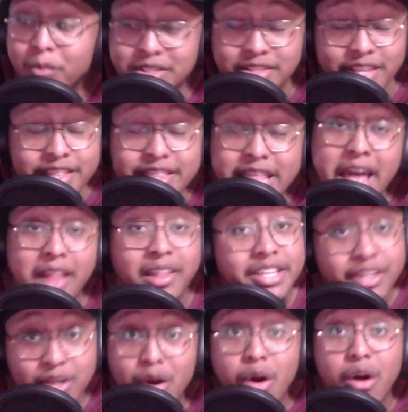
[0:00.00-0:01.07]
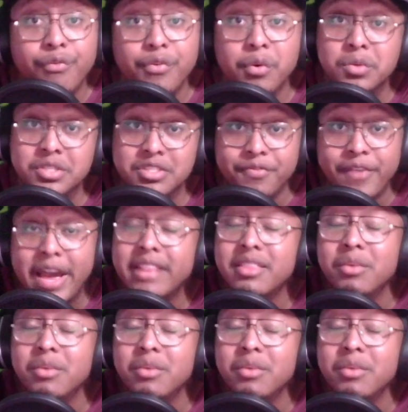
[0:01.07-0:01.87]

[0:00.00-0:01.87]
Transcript: was the nail in the coffin was the fact